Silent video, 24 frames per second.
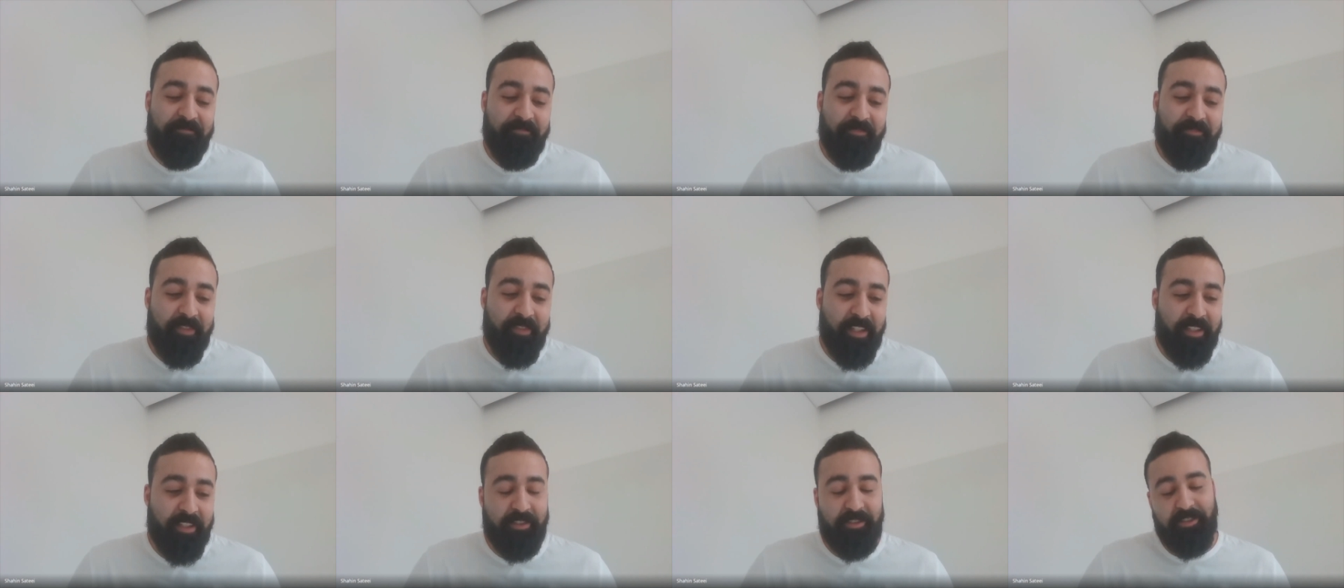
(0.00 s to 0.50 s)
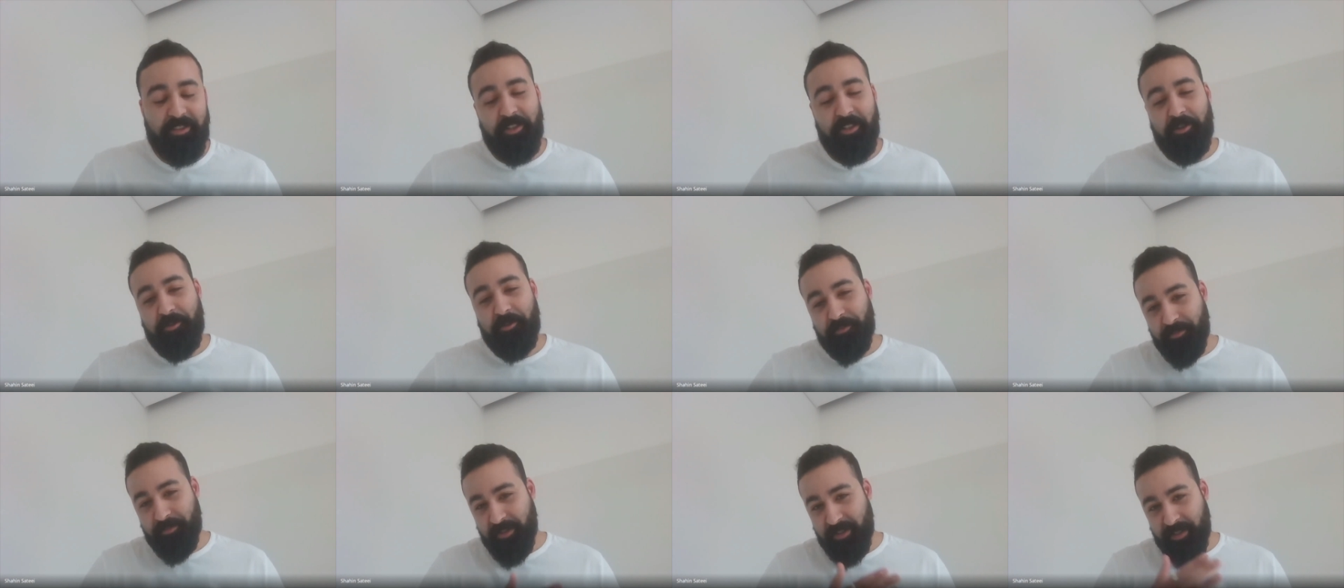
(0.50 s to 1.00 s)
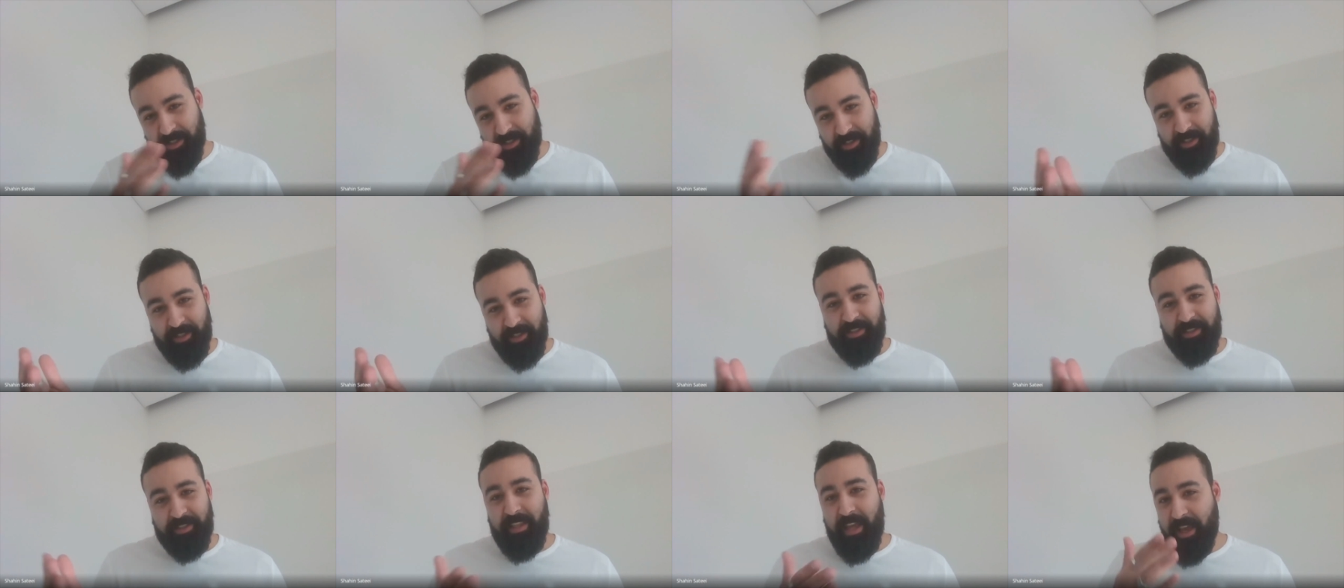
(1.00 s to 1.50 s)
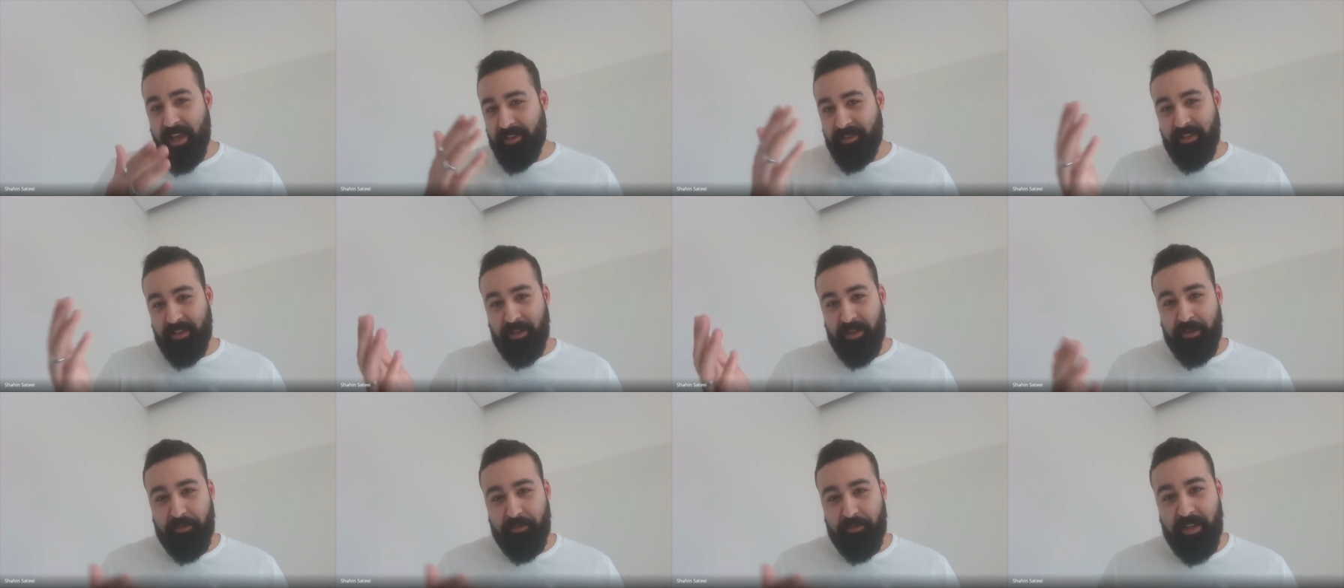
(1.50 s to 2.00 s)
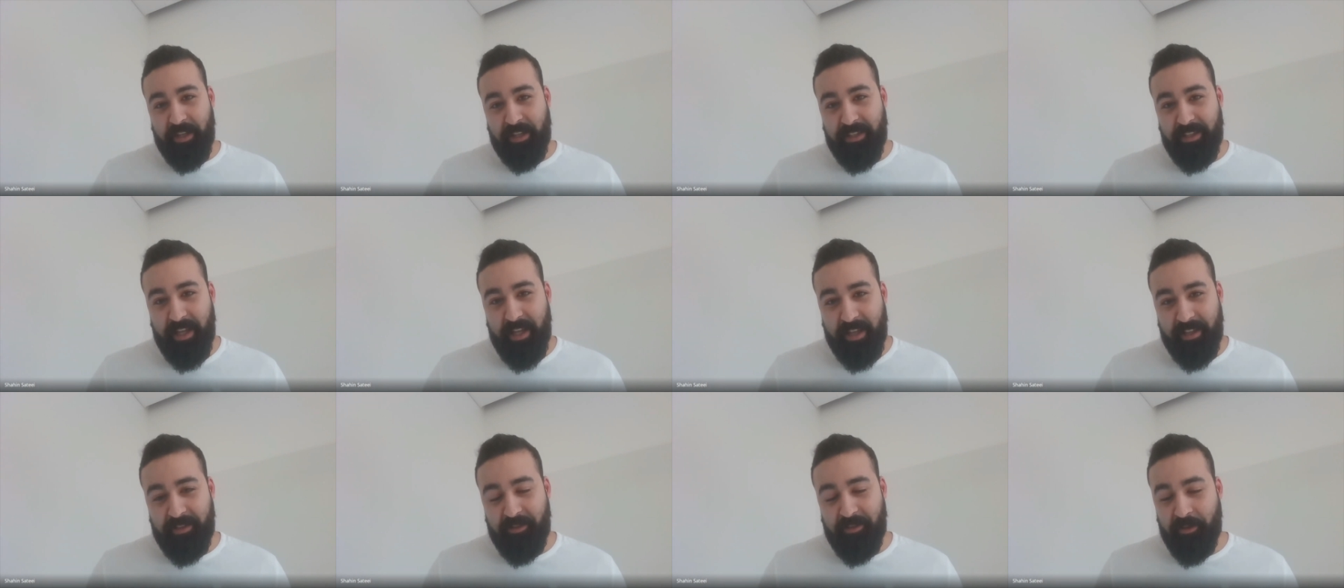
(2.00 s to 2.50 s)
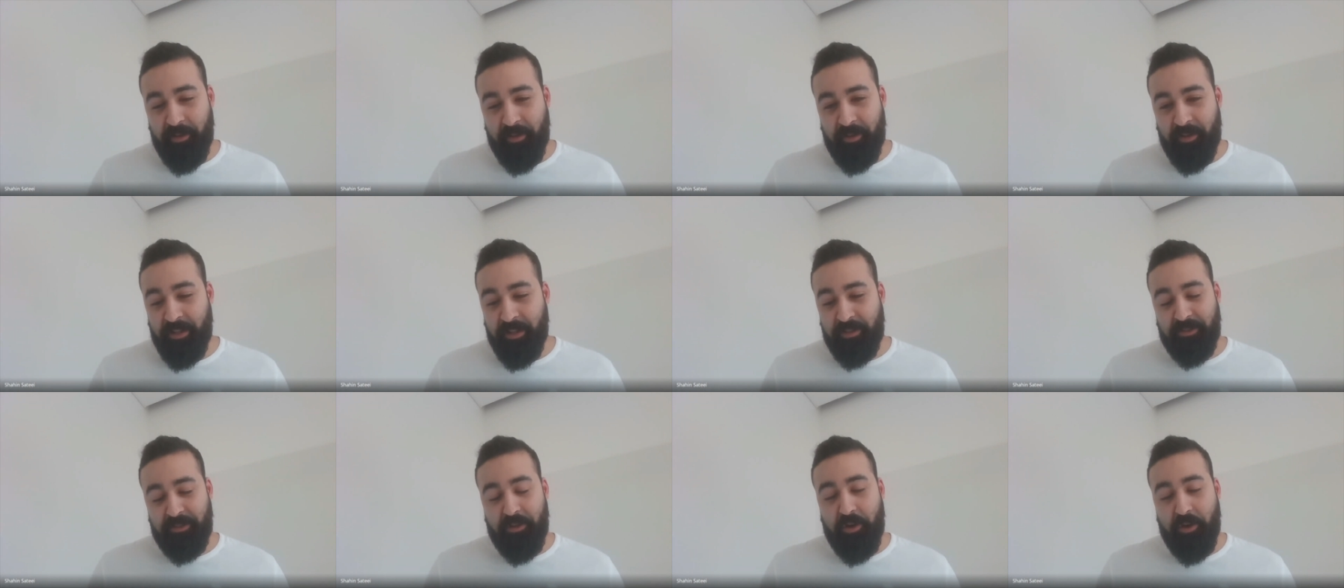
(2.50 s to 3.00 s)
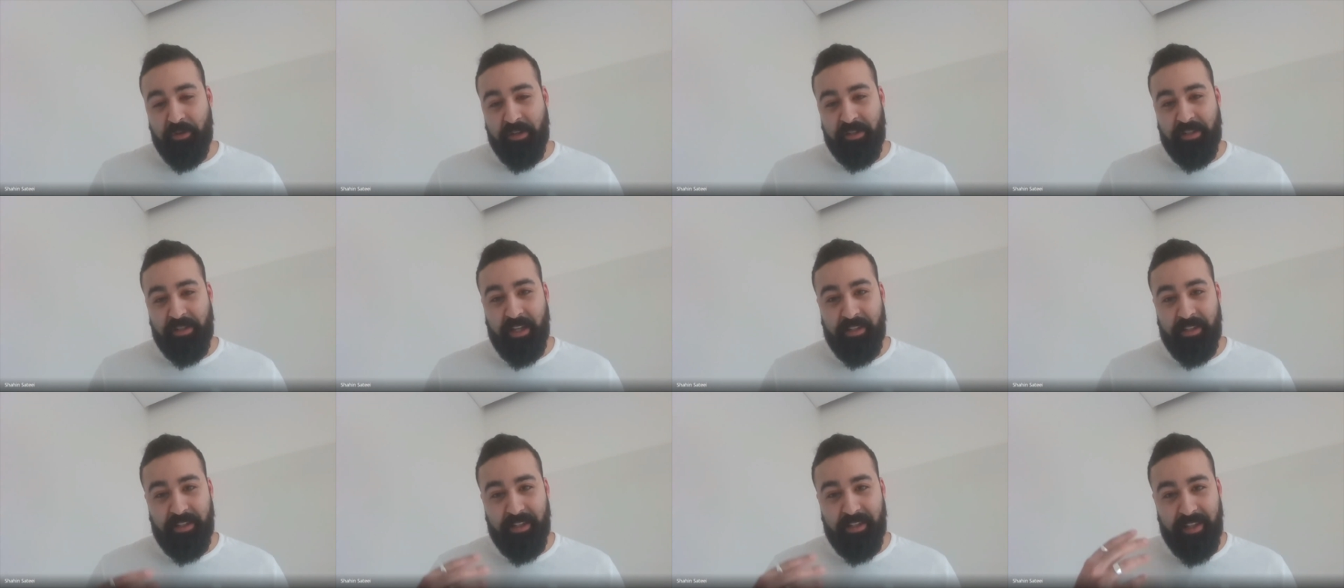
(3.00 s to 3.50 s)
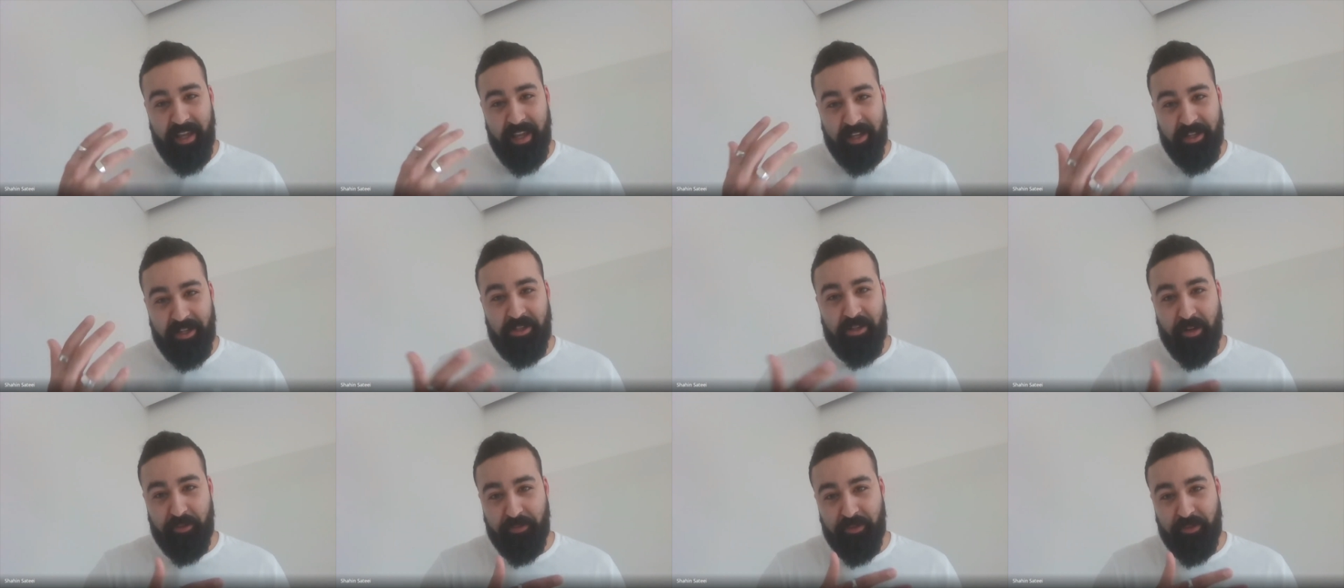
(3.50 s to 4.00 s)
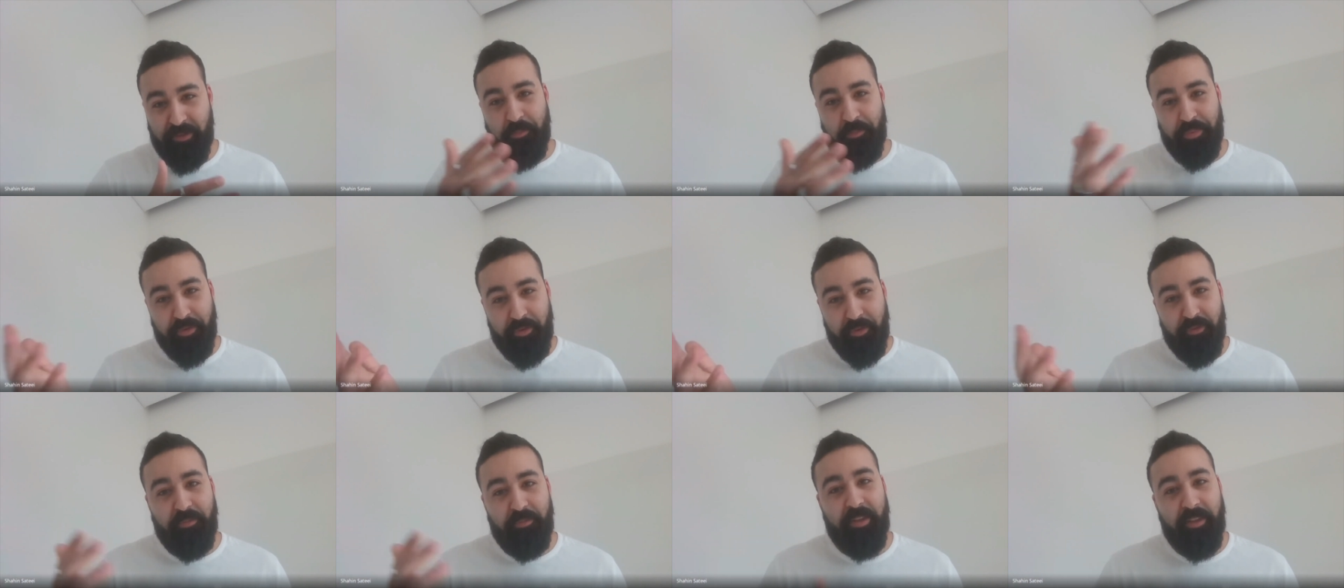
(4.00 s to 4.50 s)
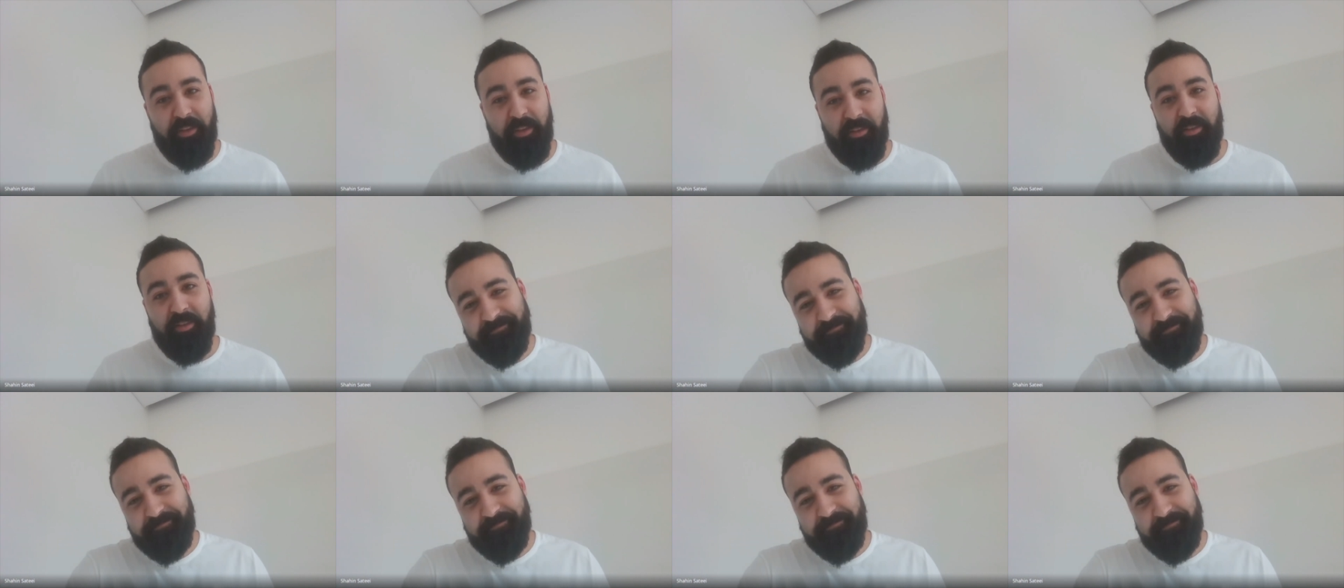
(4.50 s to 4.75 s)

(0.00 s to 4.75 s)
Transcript: and so that I think that on its own is an indication of the improvement.